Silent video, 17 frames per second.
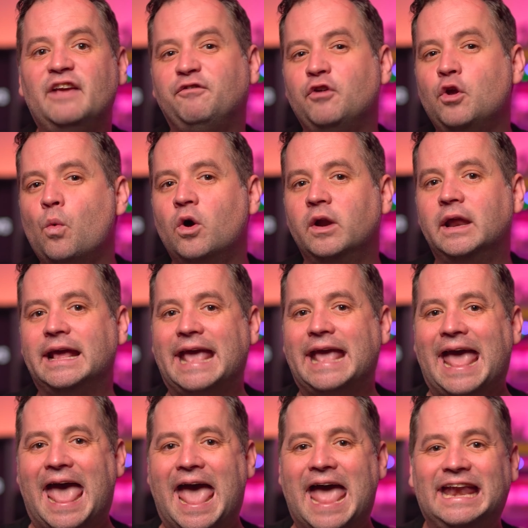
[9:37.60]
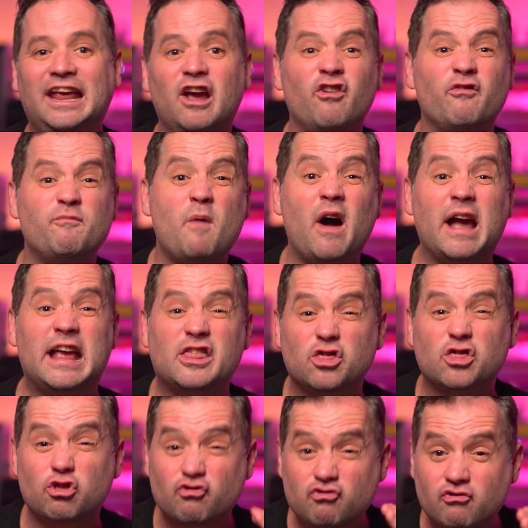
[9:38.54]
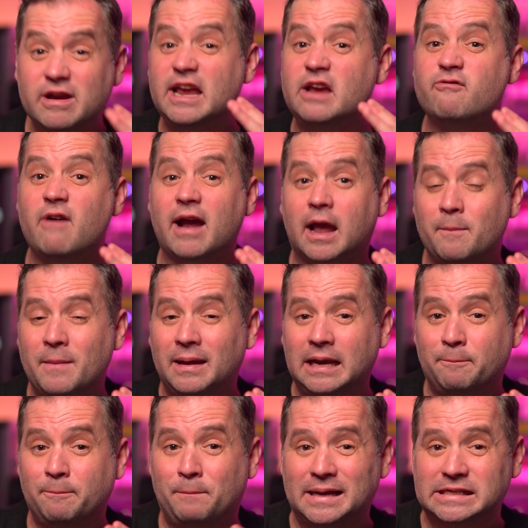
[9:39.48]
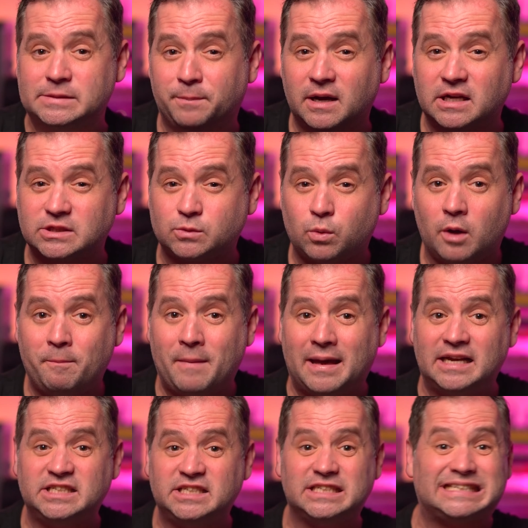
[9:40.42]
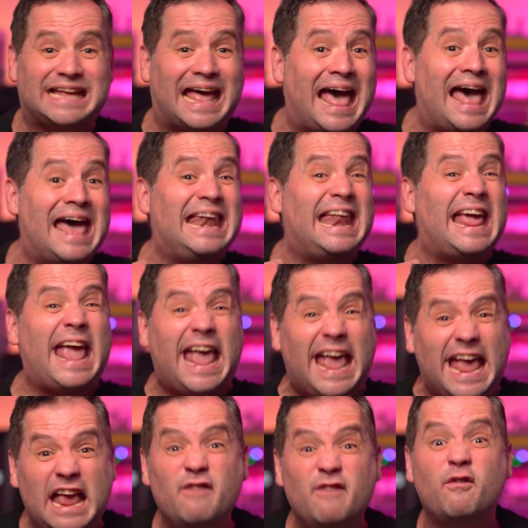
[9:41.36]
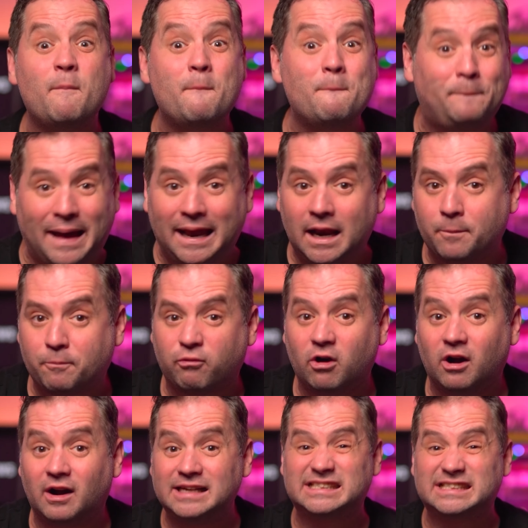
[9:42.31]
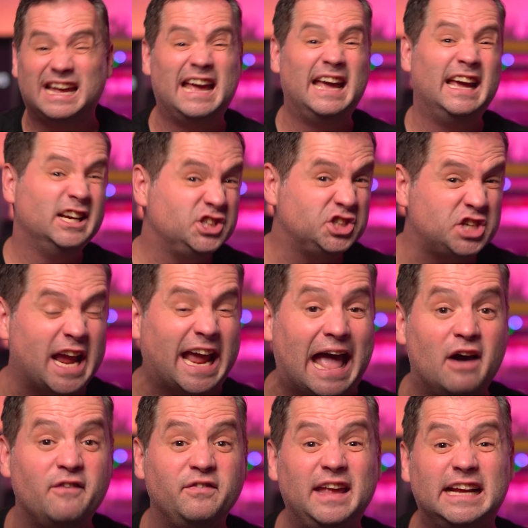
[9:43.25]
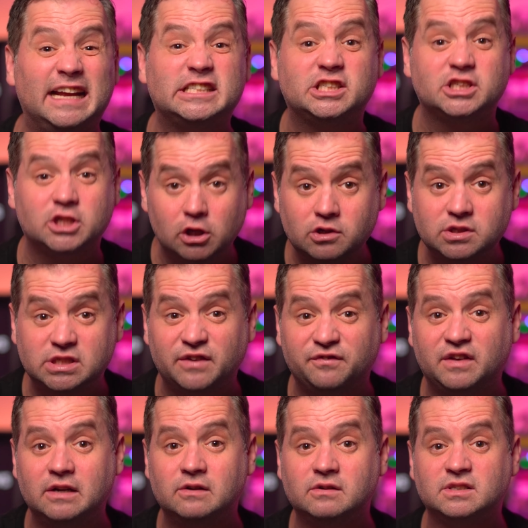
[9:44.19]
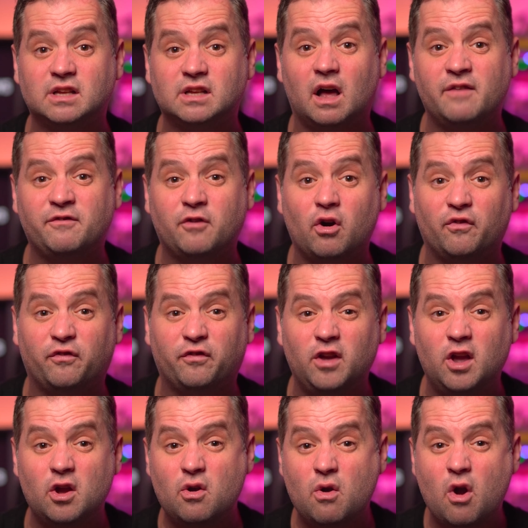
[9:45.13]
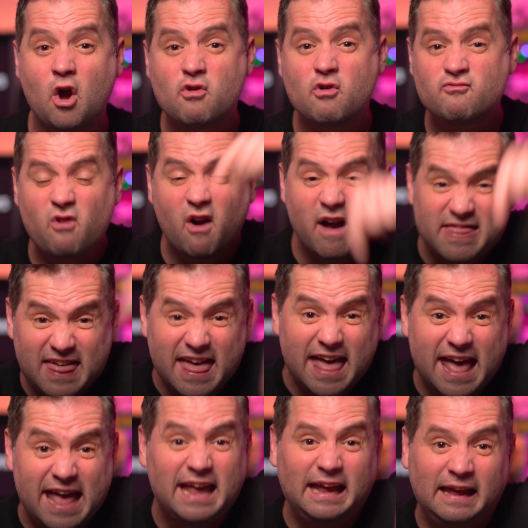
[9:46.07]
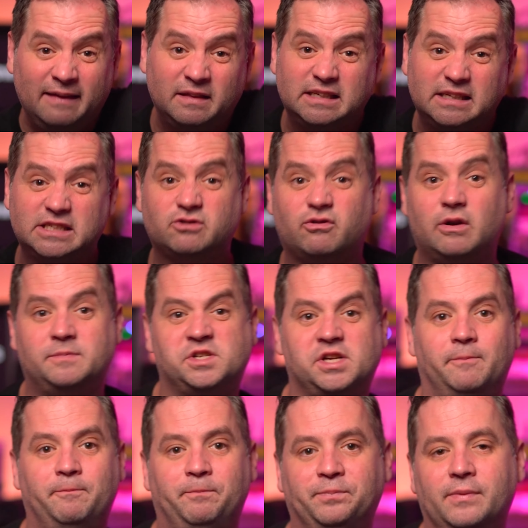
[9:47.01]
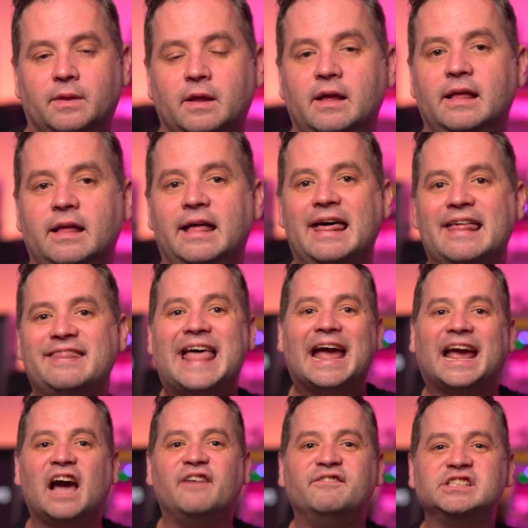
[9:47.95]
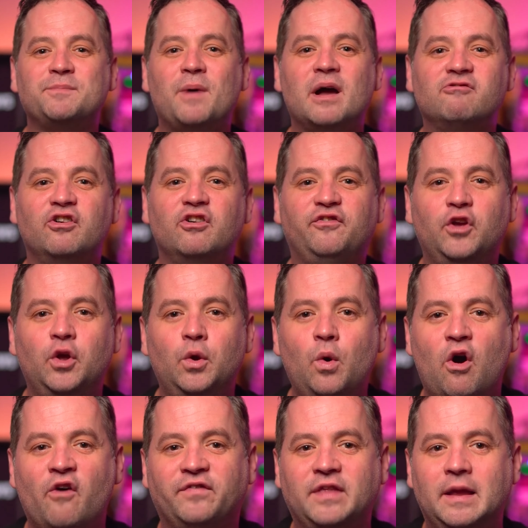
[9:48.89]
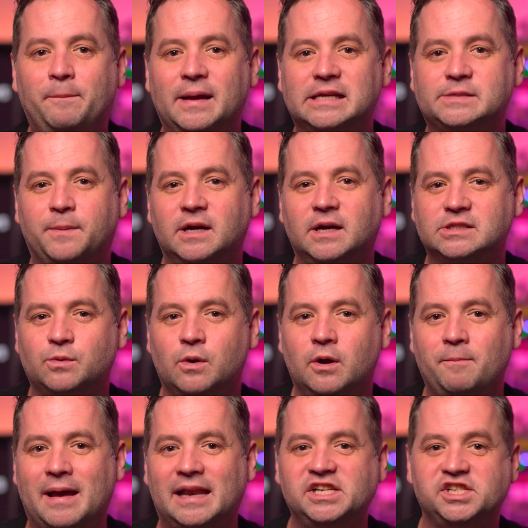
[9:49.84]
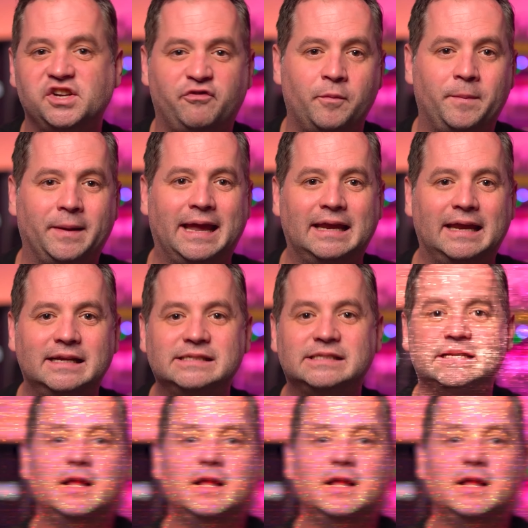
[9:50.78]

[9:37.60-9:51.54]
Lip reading: if you want to get any of my 3 recommended best password managers at an even better price, check out the exclusive deals that I've got for you right there in the description. That covers my review of the best password manager for beginners.